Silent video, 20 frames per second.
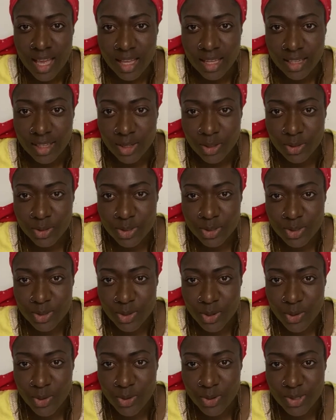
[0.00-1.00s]

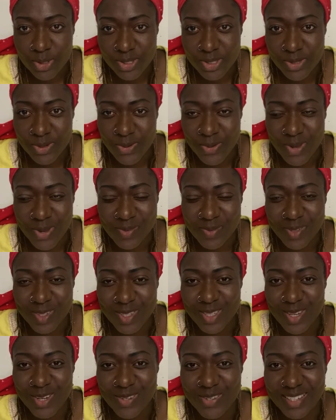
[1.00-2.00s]
Nontokozo. I'm
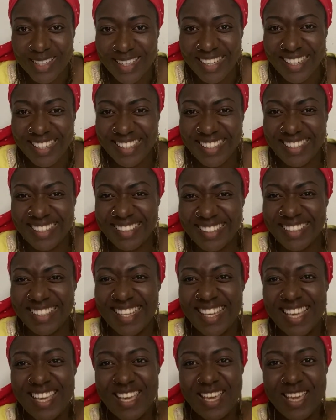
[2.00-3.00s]
sorry.
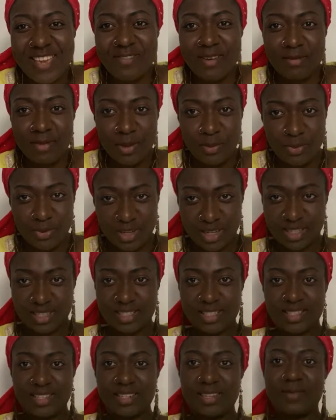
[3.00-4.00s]
If I'm not
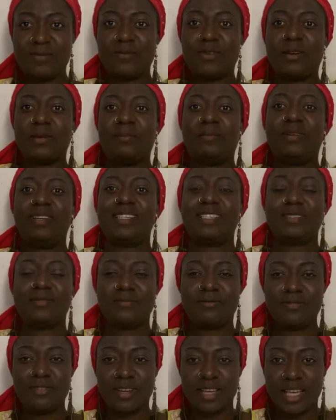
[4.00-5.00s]
pronouncing your name well, please
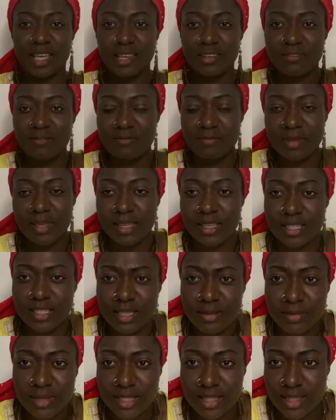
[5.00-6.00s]
forgive me. It's
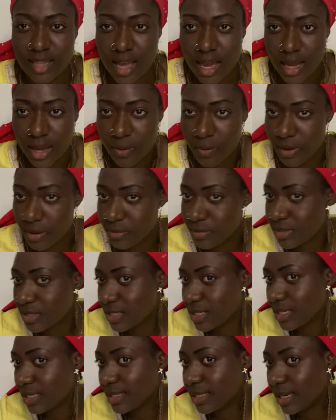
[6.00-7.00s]
a bit dark where I'm
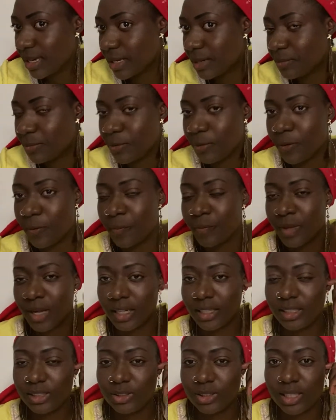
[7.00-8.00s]
seated, but
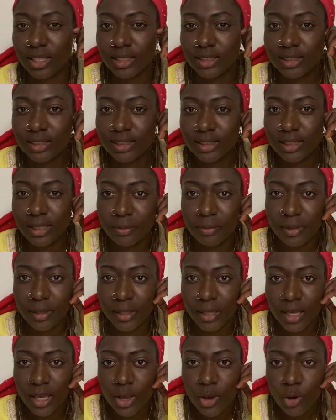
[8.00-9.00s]
at least you can see me.
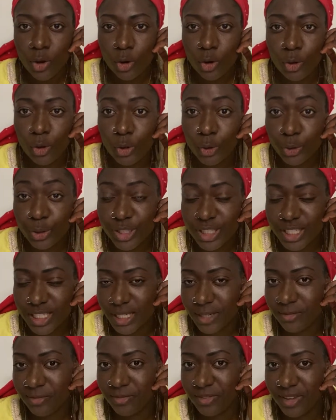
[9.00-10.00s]

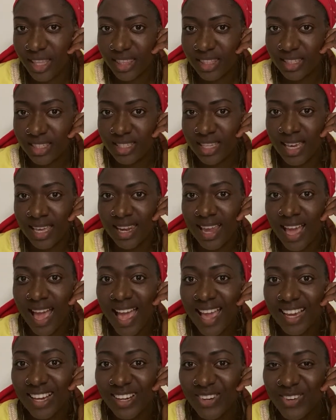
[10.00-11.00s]
Oluchi Faith said,
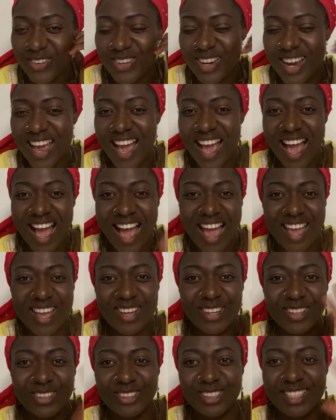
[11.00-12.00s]
hi, Gloria. Hi,
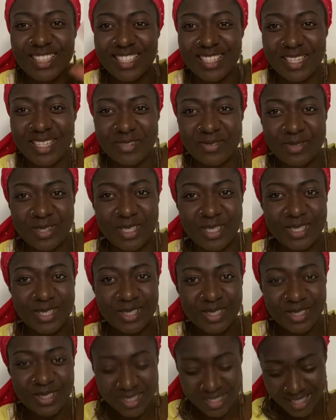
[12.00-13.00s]
Oluchi. How are
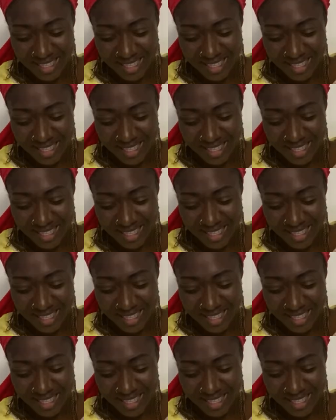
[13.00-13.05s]
you?